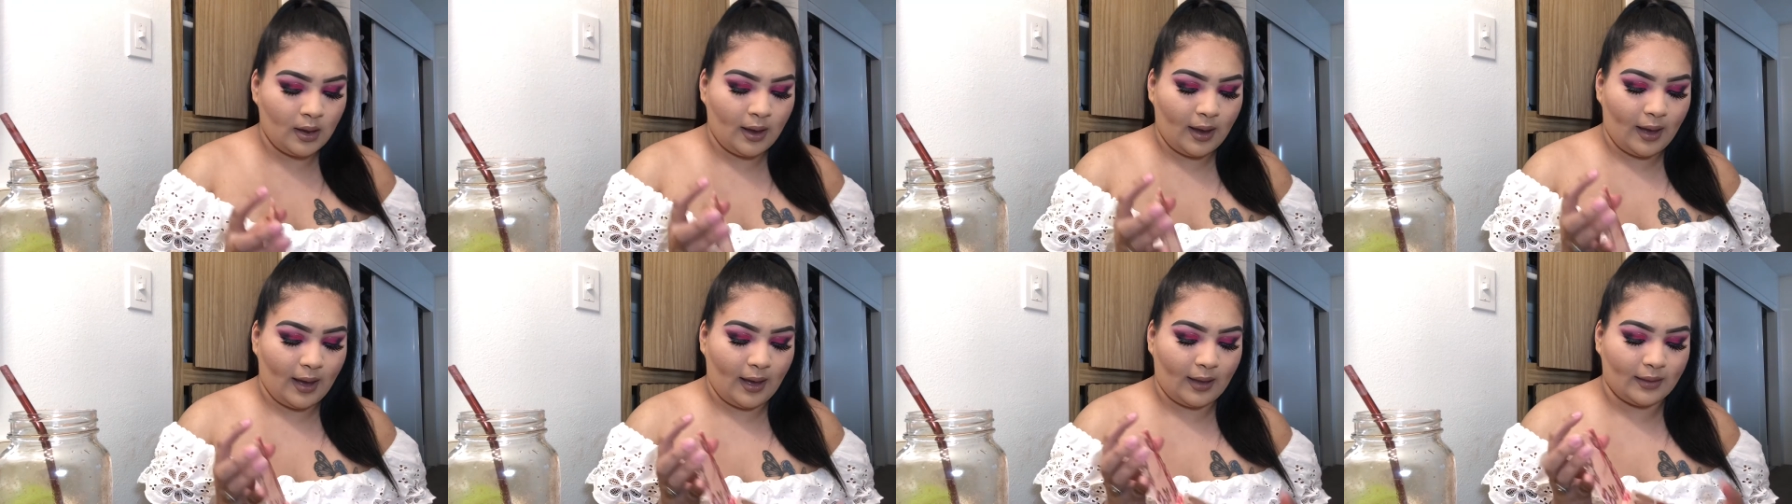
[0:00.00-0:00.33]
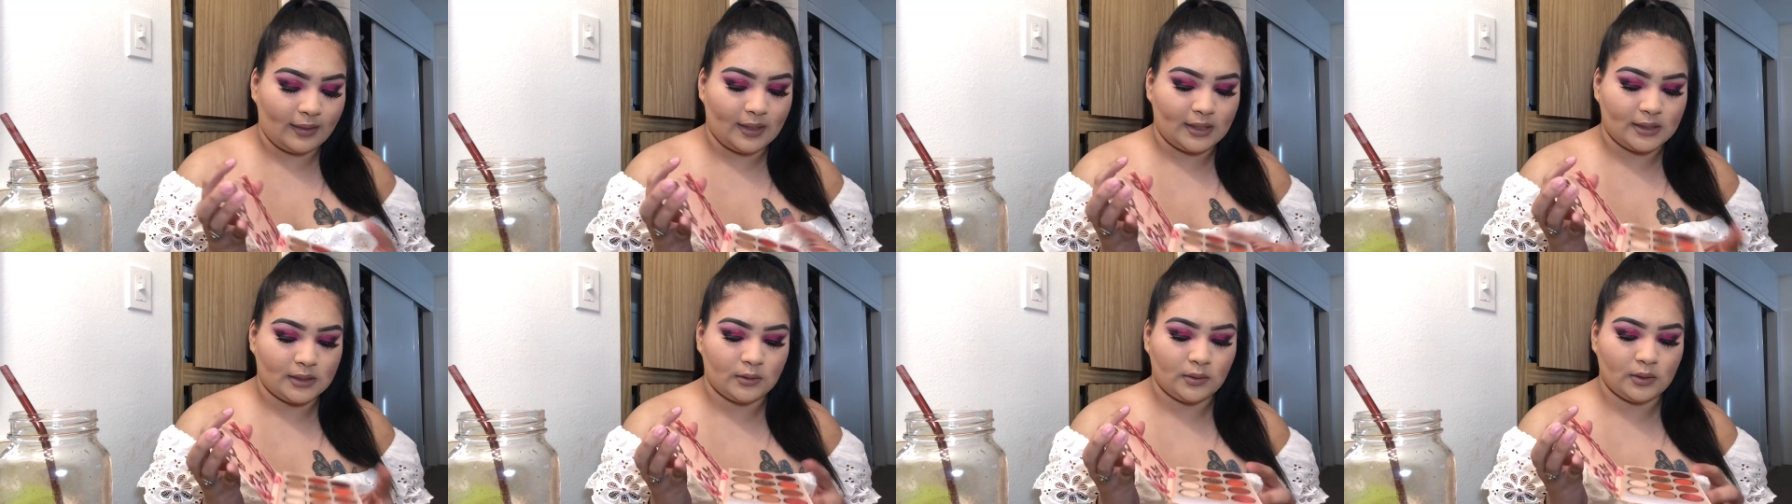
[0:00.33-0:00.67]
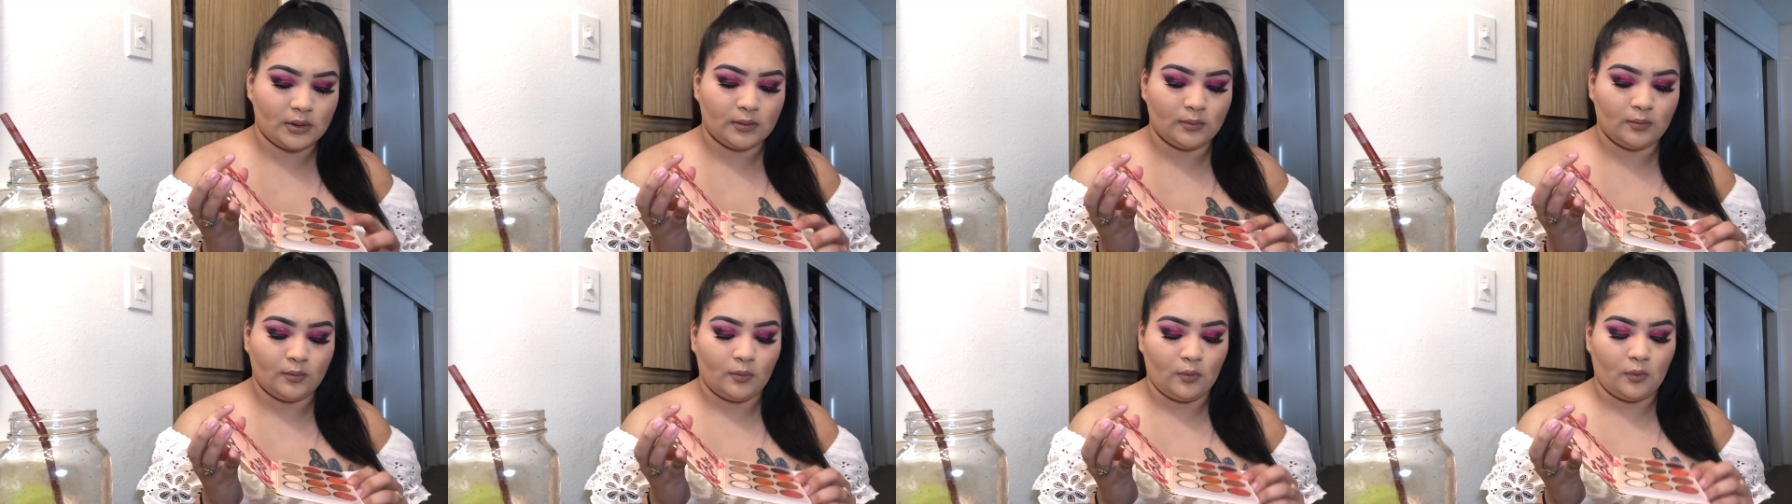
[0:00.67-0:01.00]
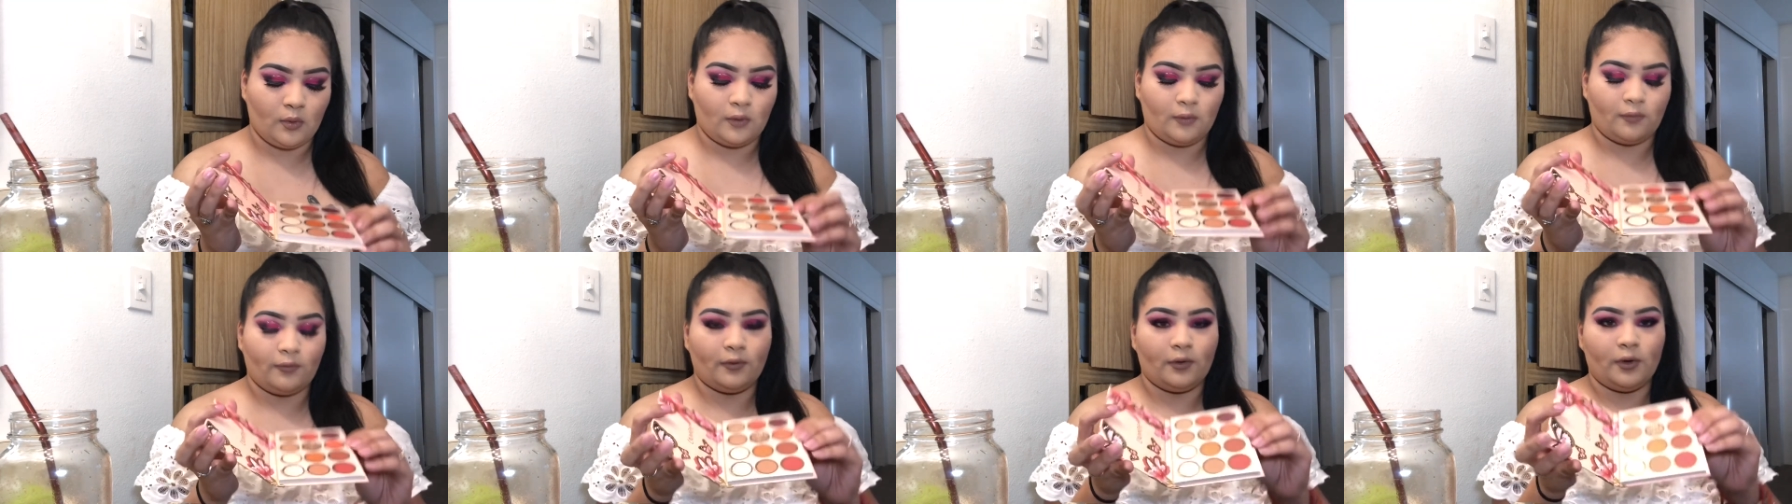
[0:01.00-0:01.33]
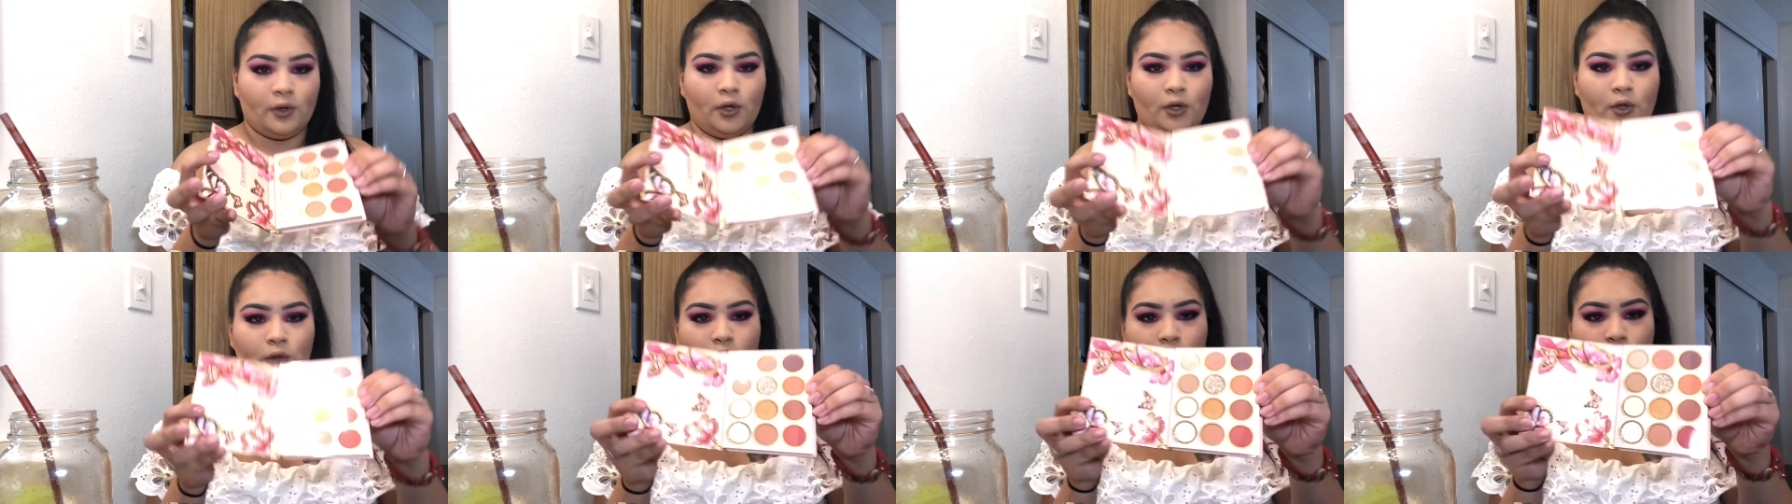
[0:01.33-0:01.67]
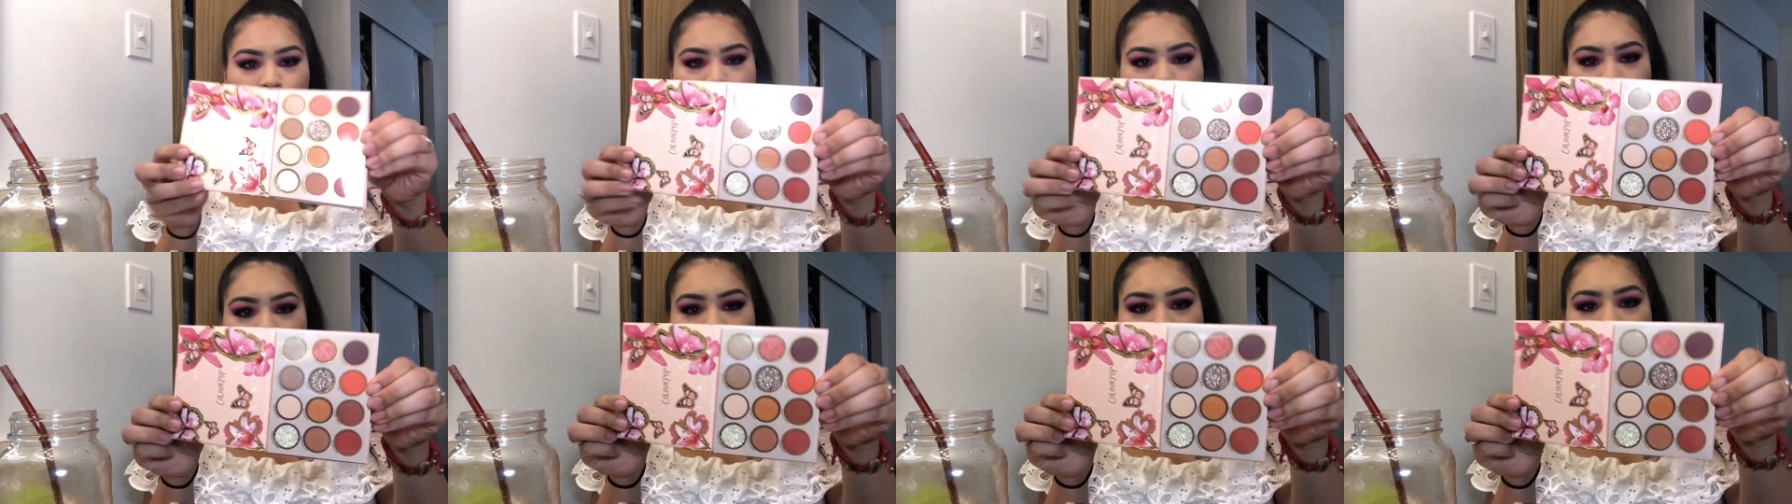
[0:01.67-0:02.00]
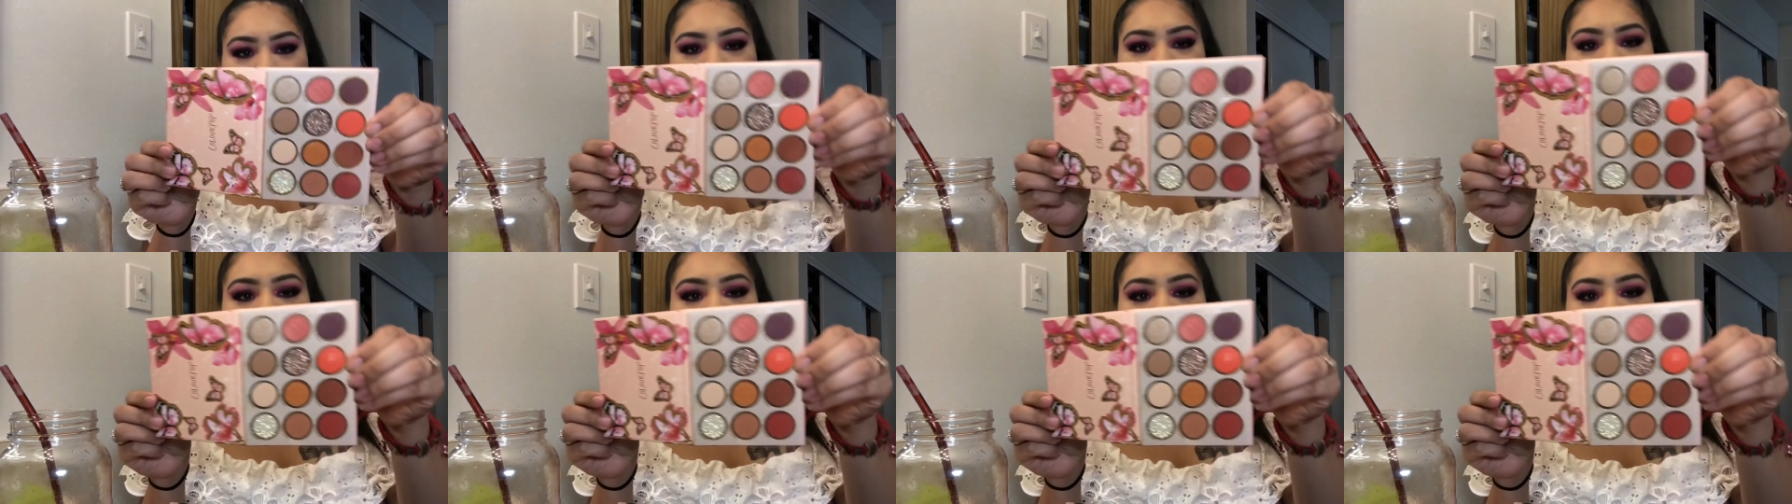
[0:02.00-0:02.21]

and this one's more for neutrals